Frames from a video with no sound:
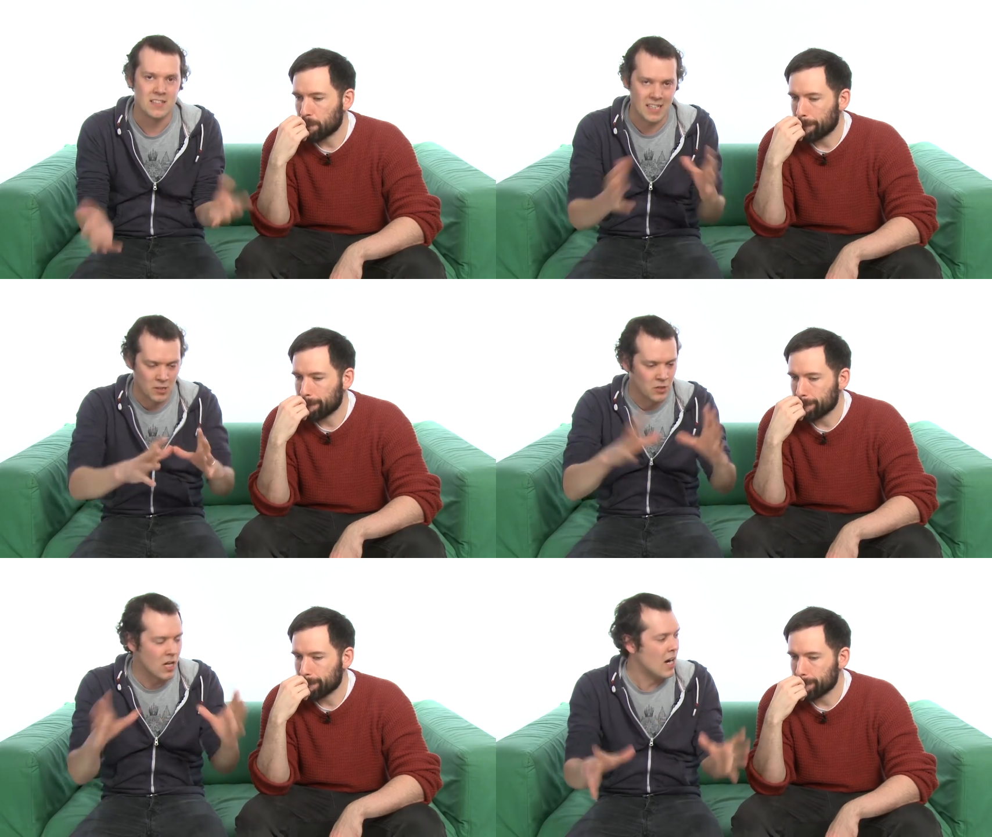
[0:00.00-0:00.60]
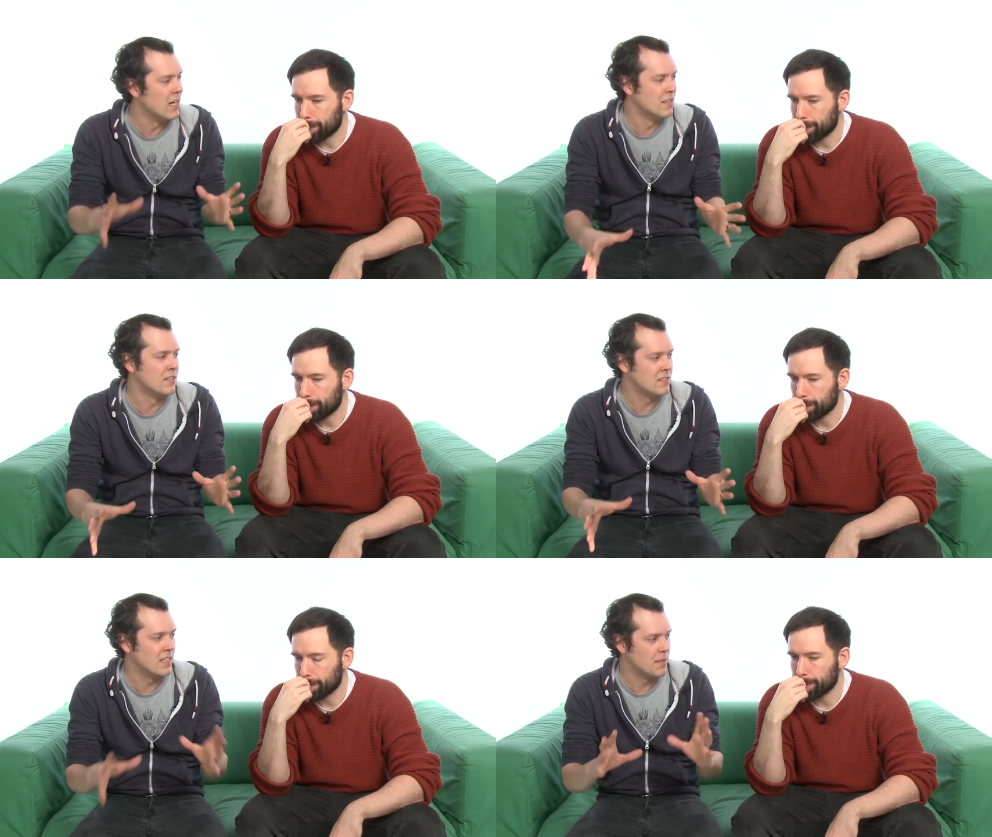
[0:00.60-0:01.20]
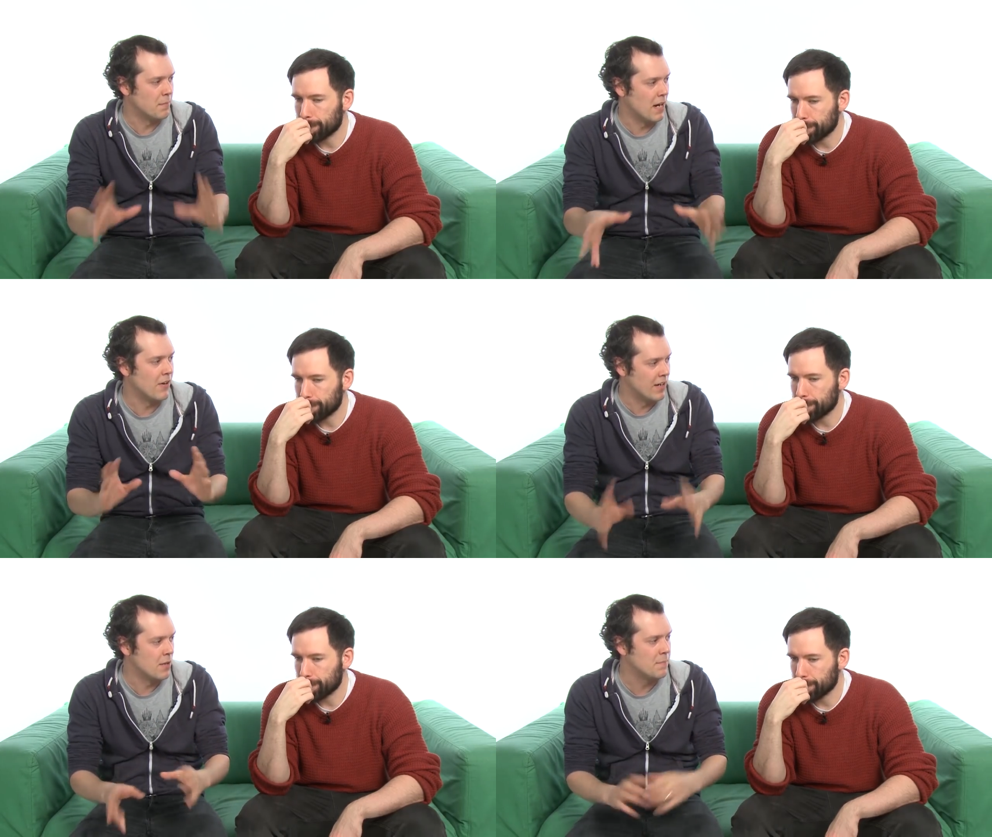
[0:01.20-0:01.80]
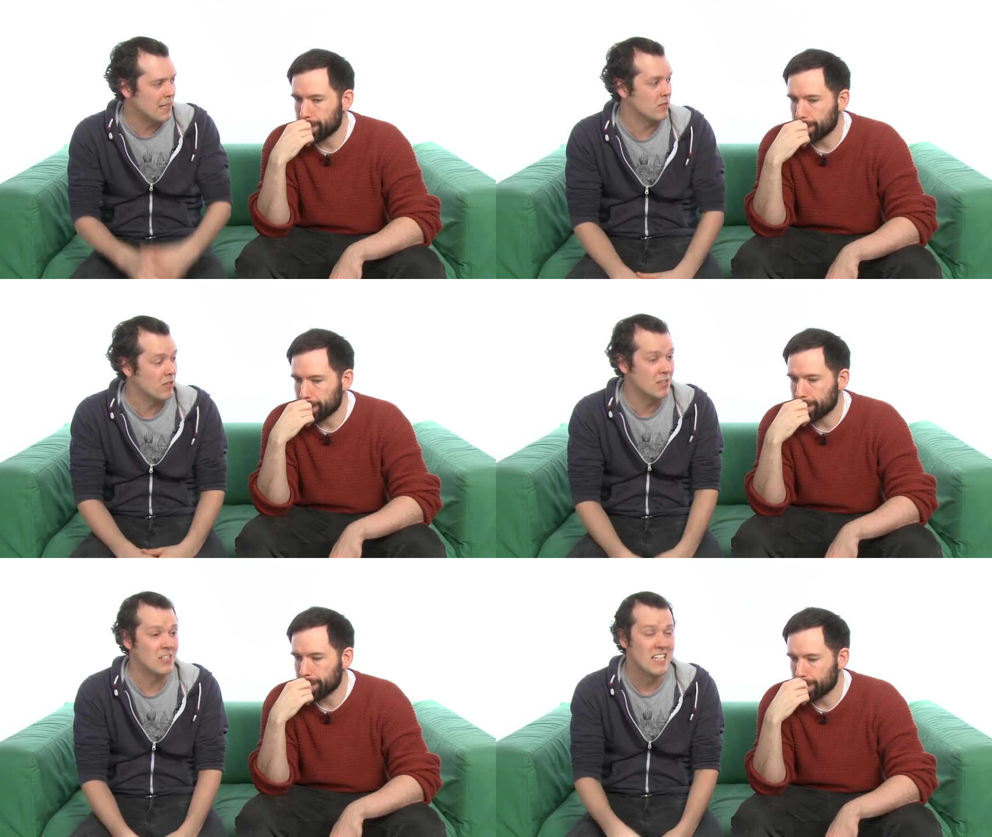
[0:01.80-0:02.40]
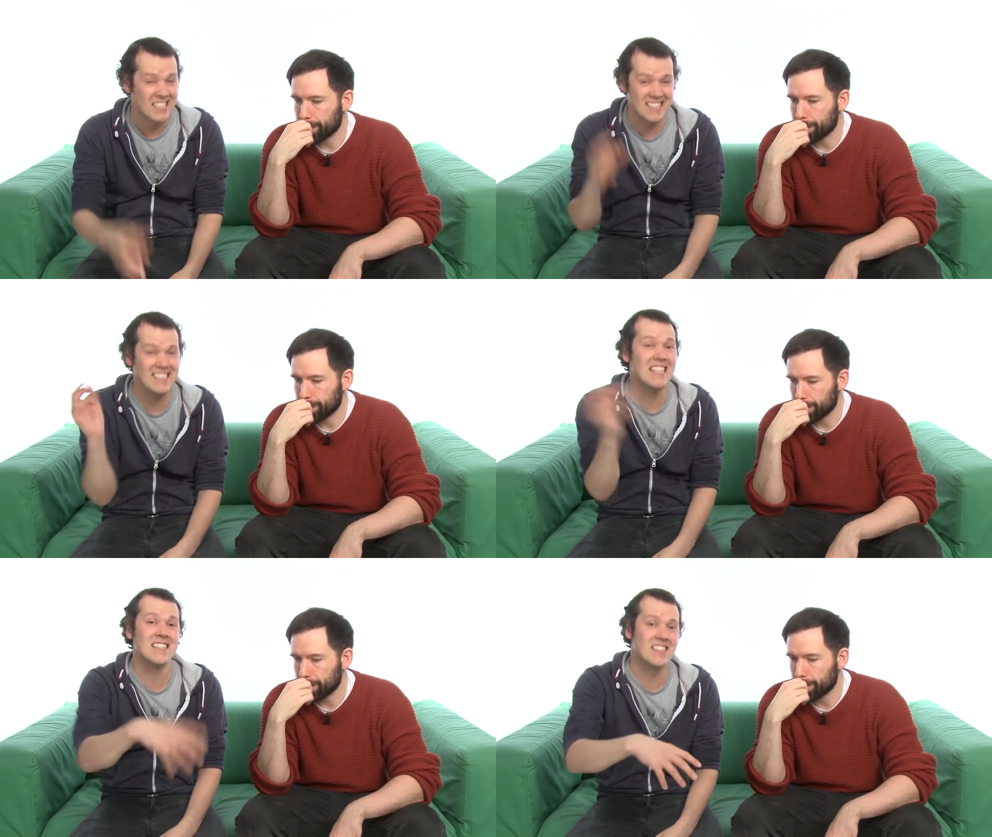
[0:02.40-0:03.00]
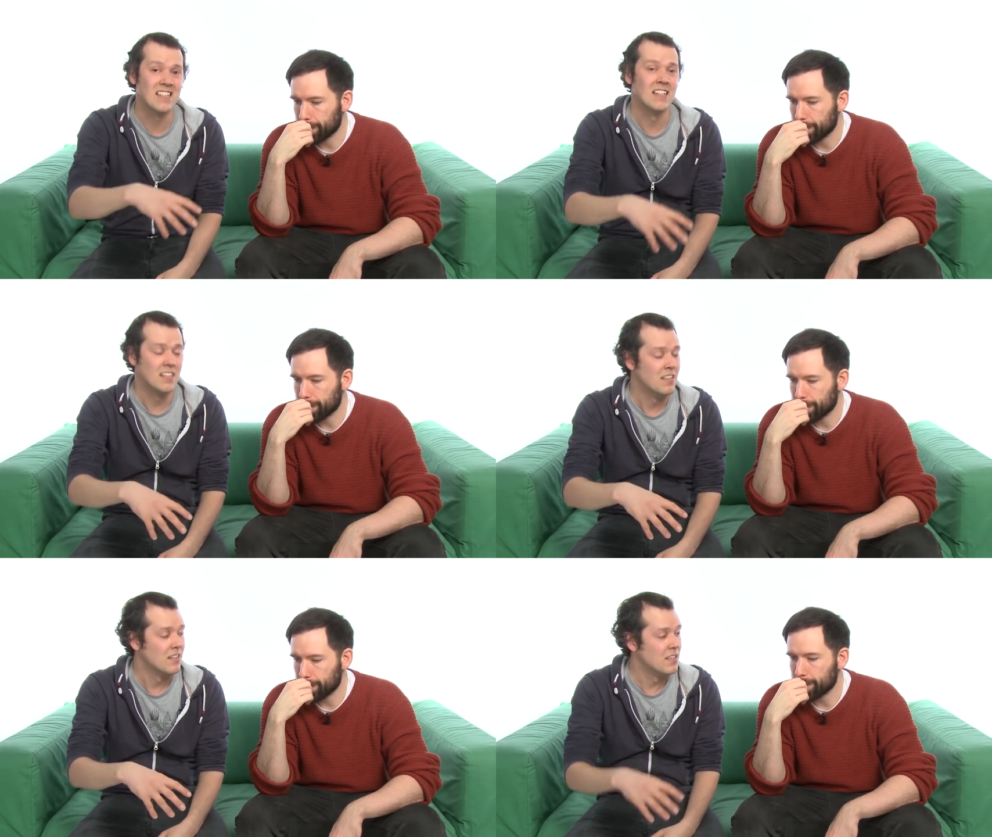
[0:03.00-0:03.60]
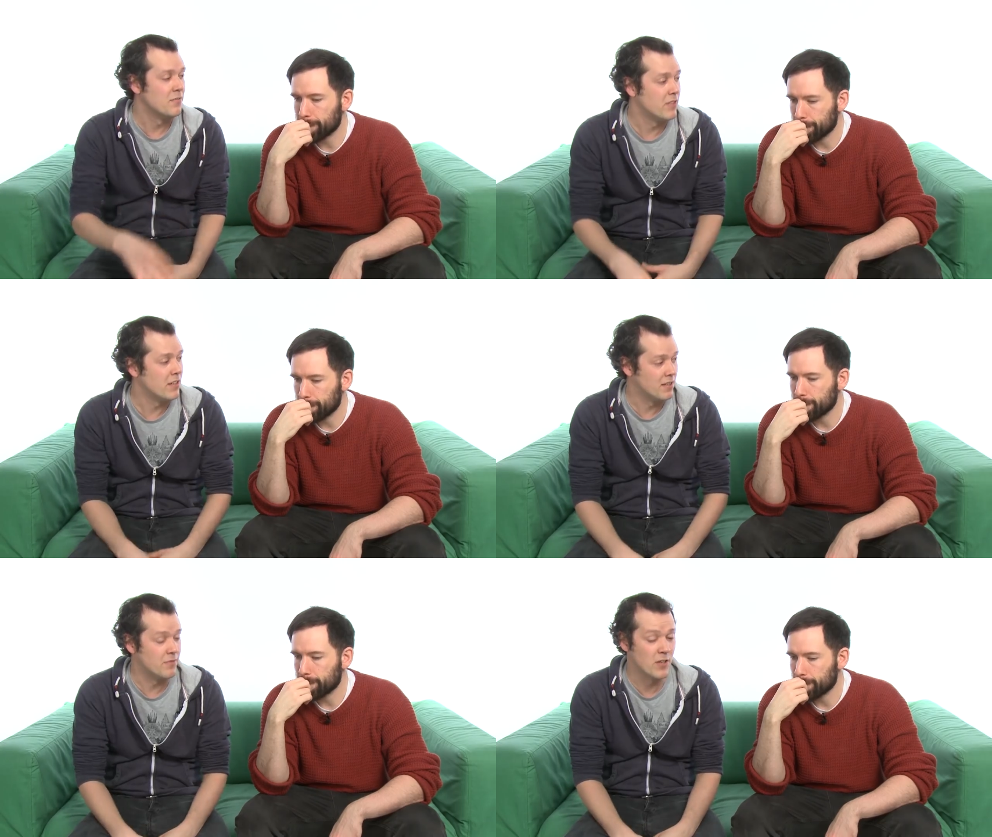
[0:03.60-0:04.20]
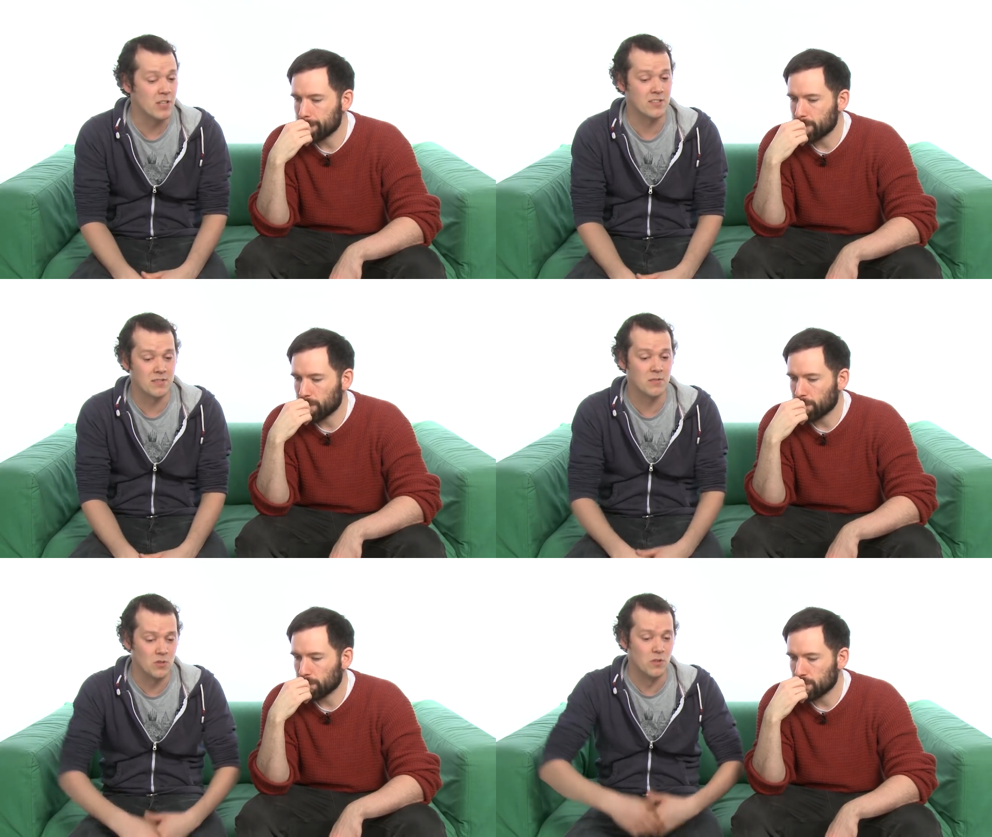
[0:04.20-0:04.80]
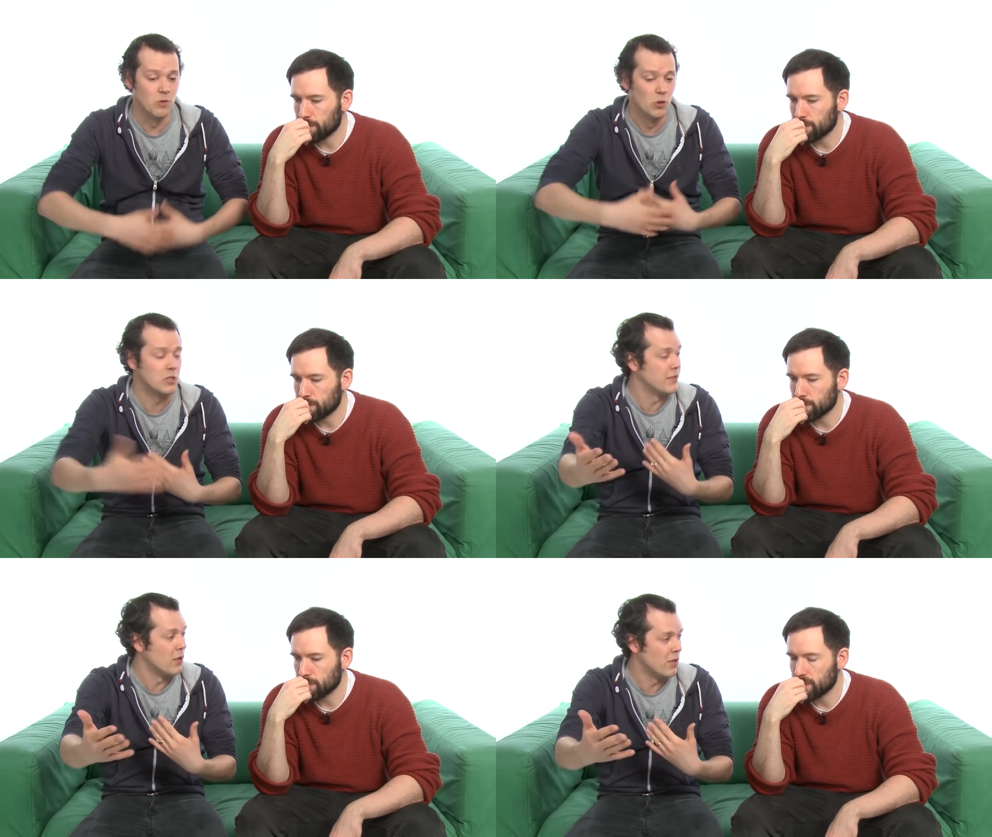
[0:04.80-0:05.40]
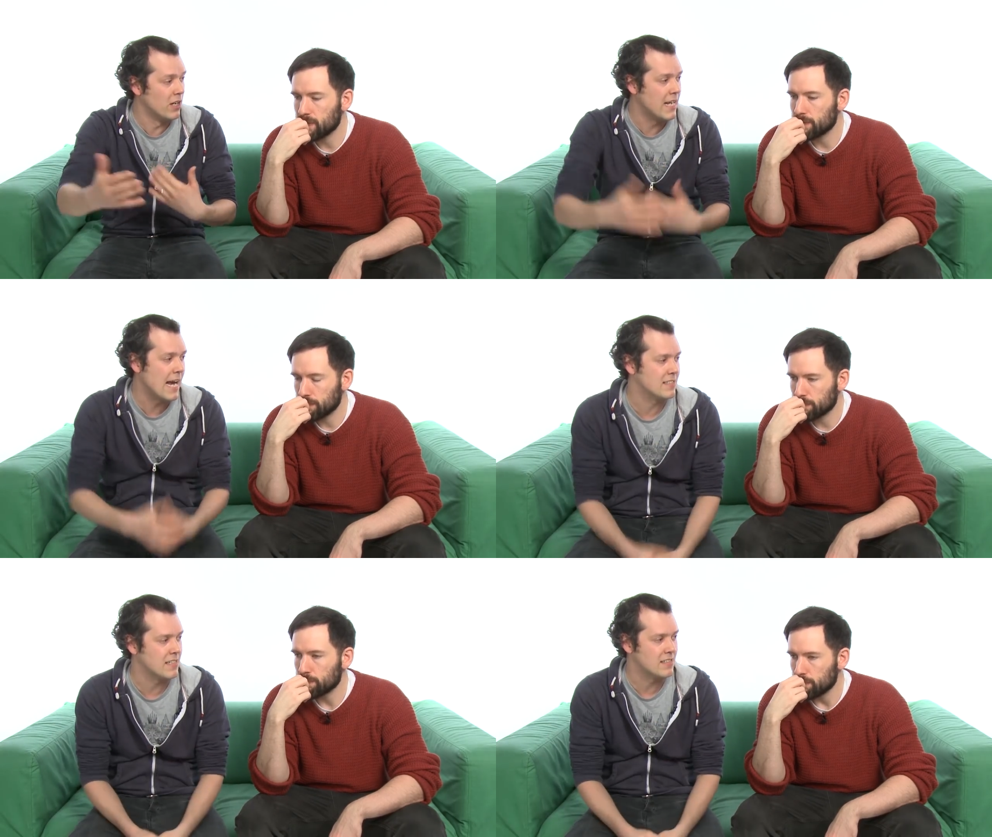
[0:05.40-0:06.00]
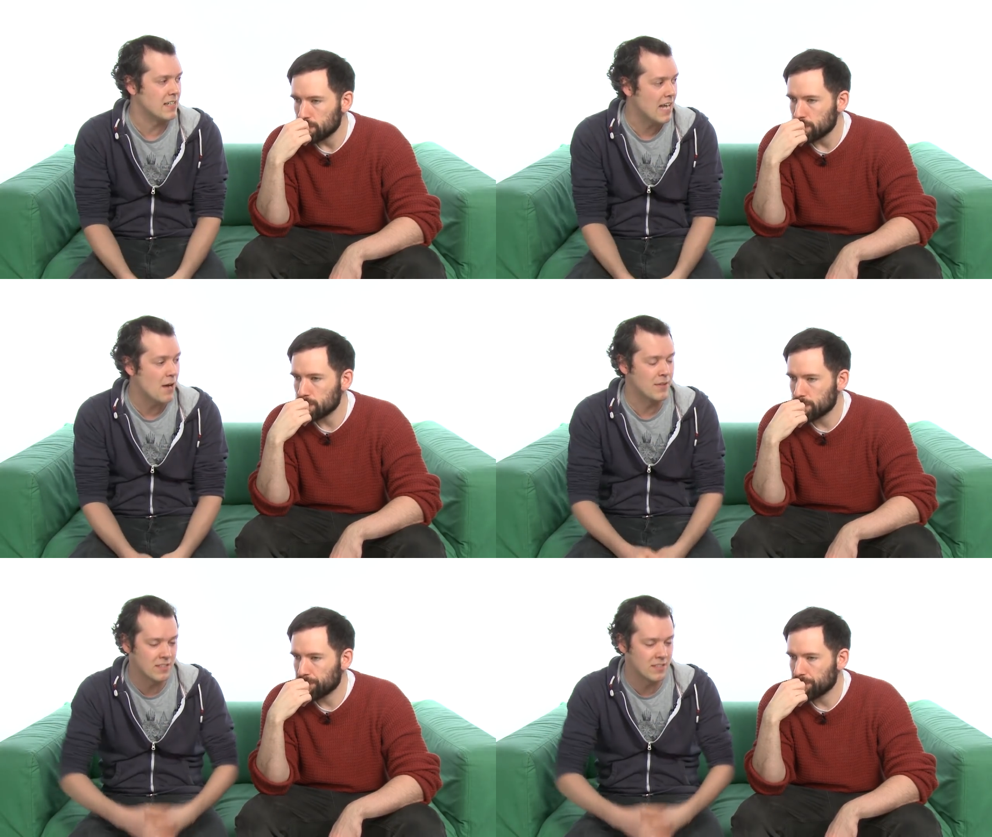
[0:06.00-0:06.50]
Speaker 1: single island in PlayerUnknown Battlegrounds since the, the first sort of launch of it on early access, and now